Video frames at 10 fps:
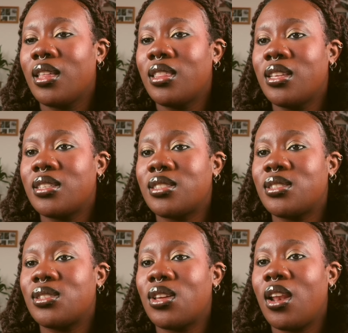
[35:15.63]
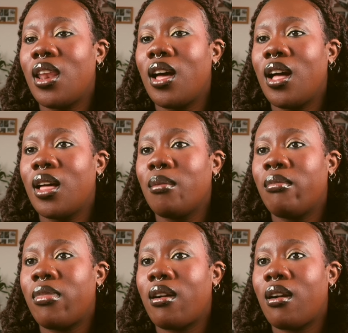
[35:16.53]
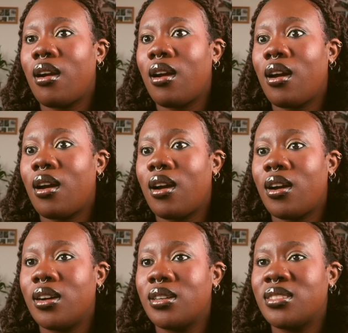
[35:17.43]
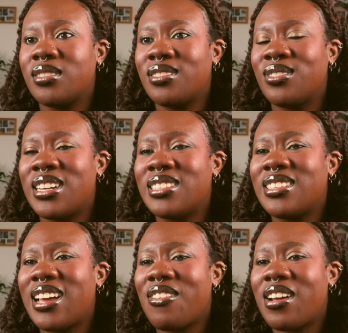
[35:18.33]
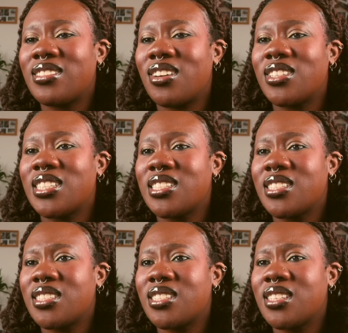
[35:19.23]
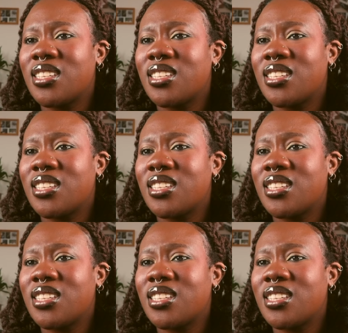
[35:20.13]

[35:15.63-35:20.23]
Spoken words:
This is so long, bro. When did I write all this?